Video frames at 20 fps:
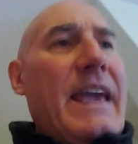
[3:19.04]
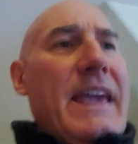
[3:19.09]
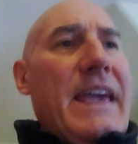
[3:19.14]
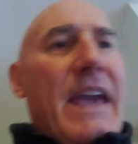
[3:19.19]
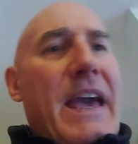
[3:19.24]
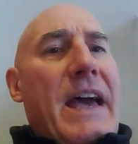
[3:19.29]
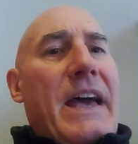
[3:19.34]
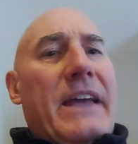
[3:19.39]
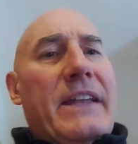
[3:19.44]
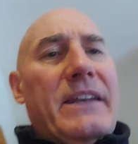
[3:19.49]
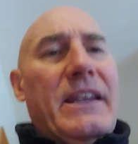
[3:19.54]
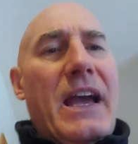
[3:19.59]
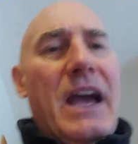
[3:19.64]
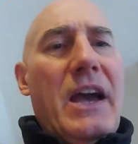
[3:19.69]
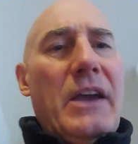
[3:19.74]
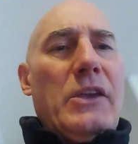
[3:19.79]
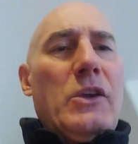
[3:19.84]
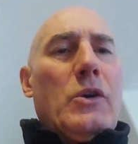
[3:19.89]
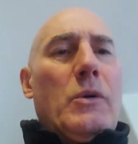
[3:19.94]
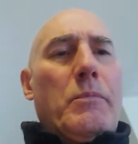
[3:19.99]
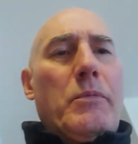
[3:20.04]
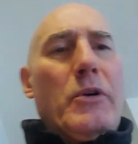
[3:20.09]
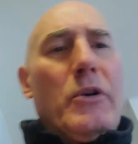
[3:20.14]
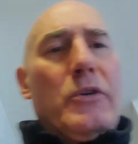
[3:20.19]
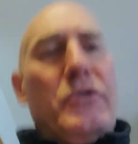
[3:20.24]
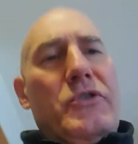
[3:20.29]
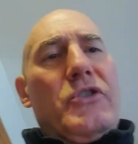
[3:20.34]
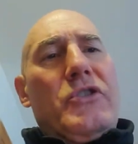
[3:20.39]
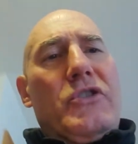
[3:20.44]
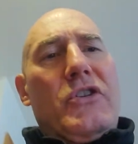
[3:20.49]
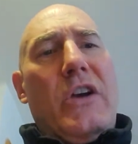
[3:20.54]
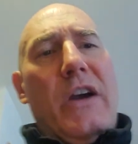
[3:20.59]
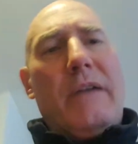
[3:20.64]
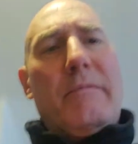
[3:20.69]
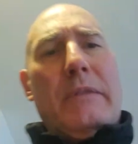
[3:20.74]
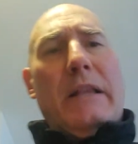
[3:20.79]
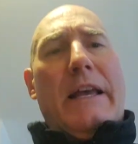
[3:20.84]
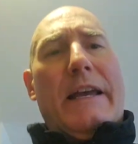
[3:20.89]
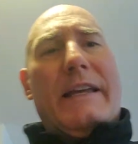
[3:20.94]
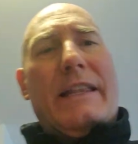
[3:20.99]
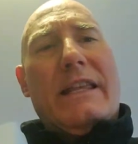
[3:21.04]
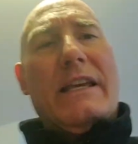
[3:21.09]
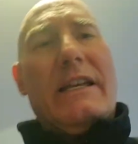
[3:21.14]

and how you approach a job like